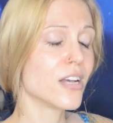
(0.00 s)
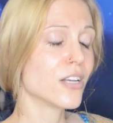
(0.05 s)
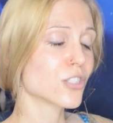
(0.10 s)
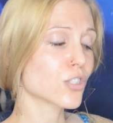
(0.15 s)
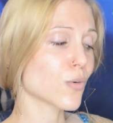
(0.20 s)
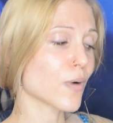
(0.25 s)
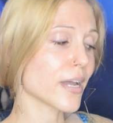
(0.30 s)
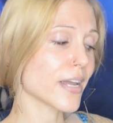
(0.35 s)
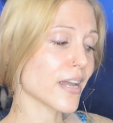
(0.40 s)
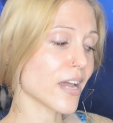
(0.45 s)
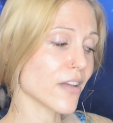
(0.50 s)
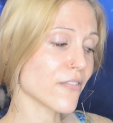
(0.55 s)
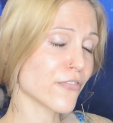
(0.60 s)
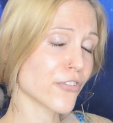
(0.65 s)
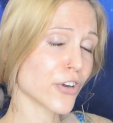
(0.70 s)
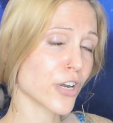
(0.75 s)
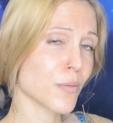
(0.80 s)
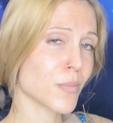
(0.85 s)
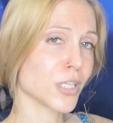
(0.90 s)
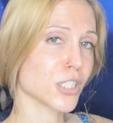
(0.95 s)
So I, I
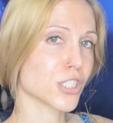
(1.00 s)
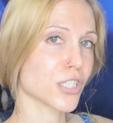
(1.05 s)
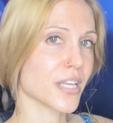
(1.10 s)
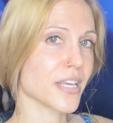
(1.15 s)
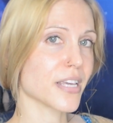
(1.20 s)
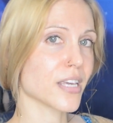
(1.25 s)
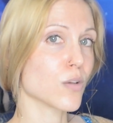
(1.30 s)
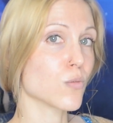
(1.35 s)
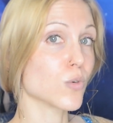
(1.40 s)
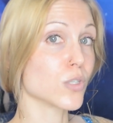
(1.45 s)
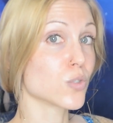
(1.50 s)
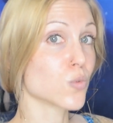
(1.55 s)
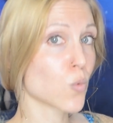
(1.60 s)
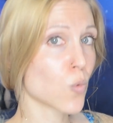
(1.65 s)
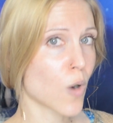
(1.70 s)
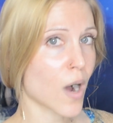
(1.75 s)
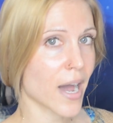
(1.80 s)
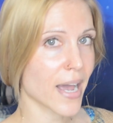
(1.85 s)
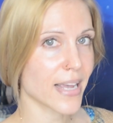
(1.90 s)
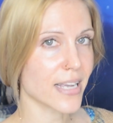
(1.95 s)
very much think it was
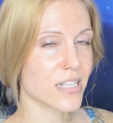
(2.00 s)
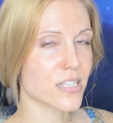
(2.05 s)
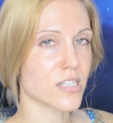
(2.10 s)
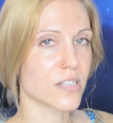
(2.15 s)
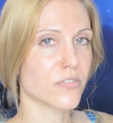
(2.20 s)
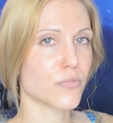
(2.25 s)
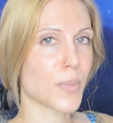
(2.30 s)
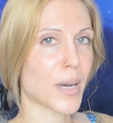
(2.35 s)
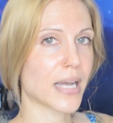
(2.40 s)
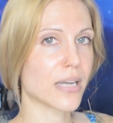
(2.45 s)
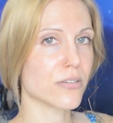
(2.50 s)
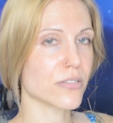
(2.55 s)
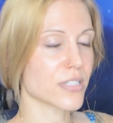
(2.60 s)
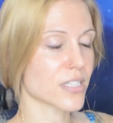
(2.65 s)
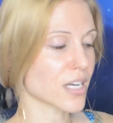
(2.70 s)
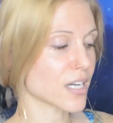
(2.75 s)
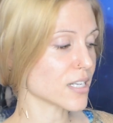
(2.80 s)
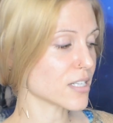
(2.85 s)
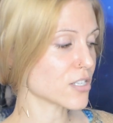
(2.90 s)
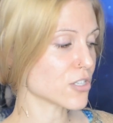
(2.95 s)
wise of
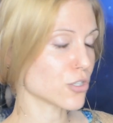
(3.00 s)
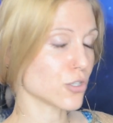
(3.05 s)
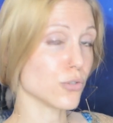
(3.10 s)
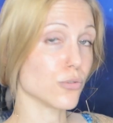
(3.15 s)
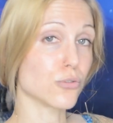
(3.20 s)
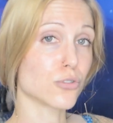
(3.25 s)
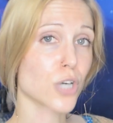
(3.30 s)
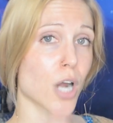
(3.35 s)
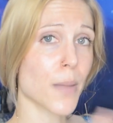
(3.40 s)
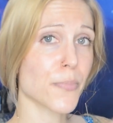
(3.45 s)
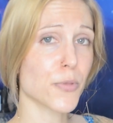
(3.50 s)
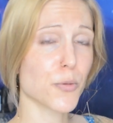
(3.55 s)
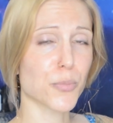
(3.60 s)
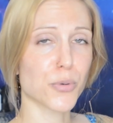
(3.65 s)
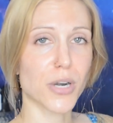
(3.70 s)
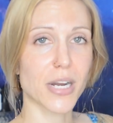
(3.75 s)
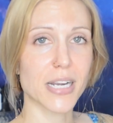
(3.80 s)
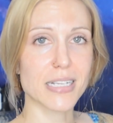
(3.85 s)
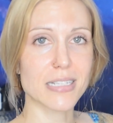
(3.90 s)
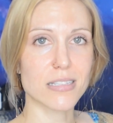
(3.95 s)
Biossance to drop the
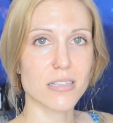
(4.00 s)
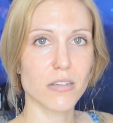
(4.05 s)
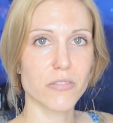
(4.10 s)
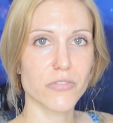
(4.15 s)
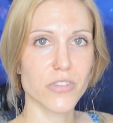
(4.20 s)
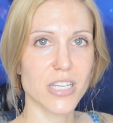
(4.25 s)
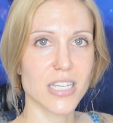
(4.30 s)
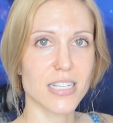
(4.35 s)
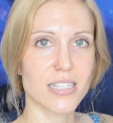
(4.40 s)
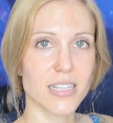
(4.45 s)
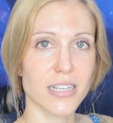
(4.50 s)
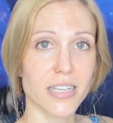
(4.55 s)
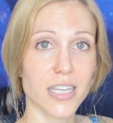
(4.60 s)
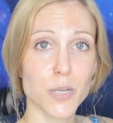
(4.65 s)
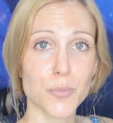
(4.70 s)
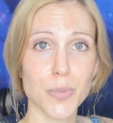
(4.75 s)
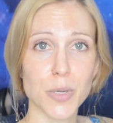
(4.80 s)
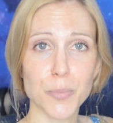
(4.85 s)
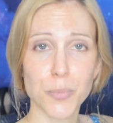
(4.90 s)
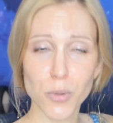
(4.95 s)
price of this and
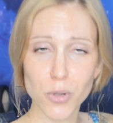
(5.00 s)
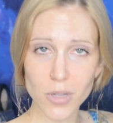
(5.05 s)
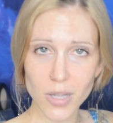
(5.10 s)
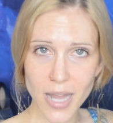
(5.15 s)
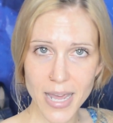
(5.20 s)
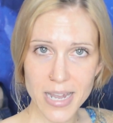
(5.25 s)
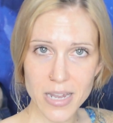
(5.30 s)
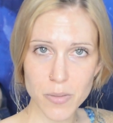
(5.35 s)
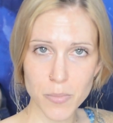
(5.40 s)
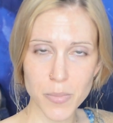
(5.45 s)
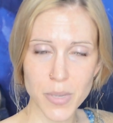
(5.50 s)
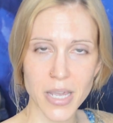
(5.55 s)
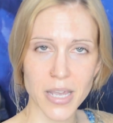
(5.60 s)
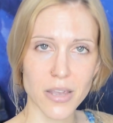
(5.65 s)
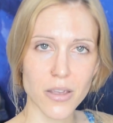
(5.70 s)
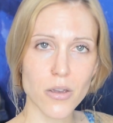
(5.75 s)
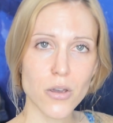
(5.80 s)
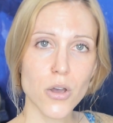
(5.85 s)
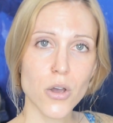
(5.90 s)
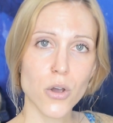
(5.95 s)
get people like
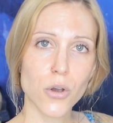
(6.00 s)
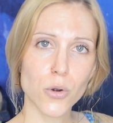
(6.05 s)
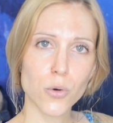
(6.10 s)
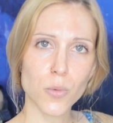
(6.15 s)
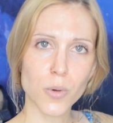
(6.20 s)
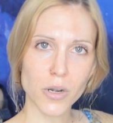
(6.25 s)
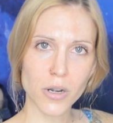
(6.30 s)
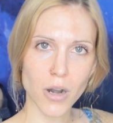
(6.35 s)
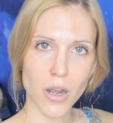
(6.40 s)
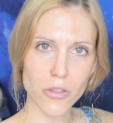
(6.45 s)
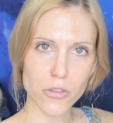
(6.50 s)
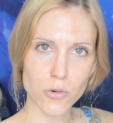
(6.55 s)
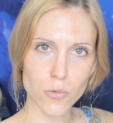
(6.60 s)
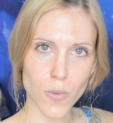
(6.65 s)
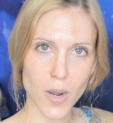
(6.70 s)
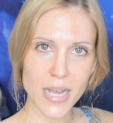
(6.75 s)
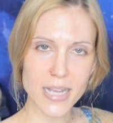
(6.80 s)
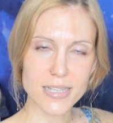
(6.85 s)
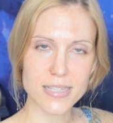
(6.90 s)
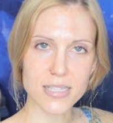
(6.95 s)
me who were
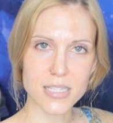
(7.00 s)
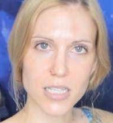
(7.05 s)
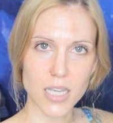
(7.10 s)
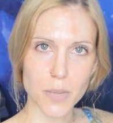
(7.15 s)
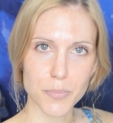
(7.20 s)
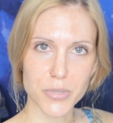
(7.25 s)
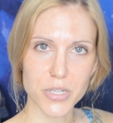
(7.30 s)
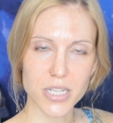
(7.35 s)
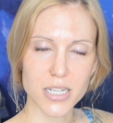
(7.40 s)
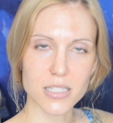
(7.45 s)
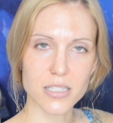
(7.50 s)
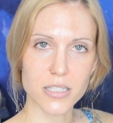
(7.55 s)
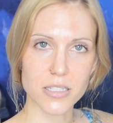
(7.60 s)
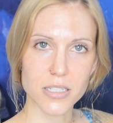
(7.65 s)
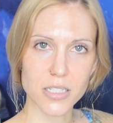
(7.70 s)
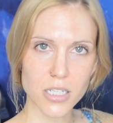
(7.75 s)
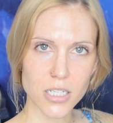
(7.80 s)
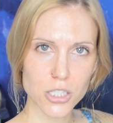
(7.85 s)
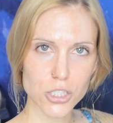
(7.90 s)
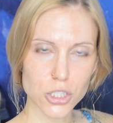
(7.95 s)
otherwise skeptics
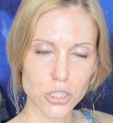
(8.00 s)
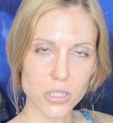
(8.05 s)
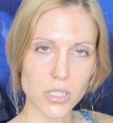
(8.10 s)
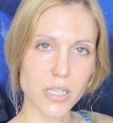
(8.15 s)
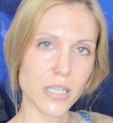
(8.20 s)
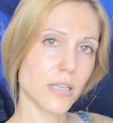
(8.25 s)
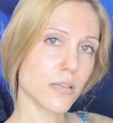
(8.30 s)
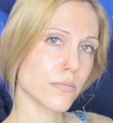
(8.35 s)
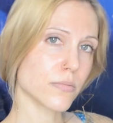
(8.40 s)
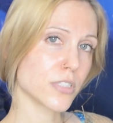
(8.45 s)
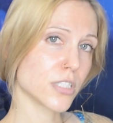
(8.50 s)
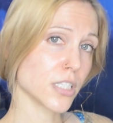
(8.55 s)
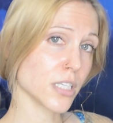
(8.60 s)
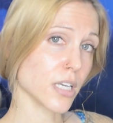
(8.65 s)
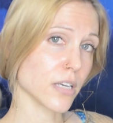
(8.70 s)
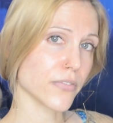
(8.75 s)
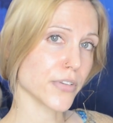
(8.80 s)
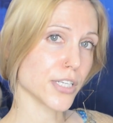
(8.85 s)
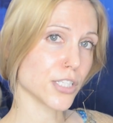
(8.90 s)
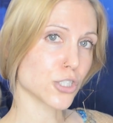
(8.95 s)
initially to
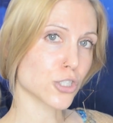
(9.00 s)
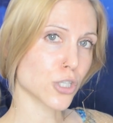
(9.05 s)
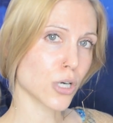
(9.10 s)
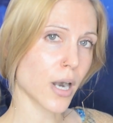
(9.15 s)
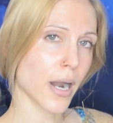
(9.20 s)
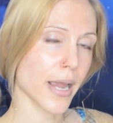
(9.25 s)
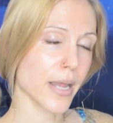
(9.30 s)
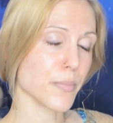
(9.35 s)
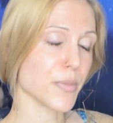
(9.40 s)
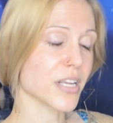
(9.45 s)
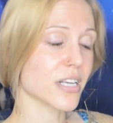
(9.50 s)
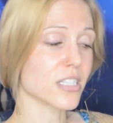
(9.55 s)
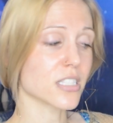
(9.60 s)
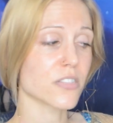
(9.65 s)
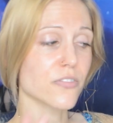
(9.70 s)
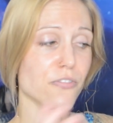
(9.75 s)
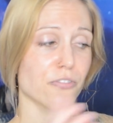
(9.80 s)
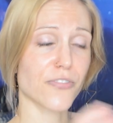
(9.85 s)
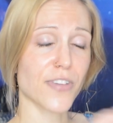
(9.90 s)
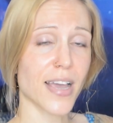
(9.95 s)
give it a try.
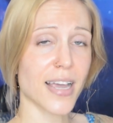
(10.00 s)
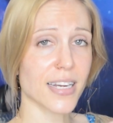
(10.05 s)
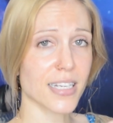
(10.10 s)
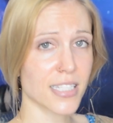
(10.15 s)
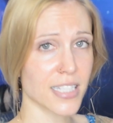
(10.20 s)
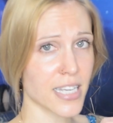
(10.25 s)
Because fact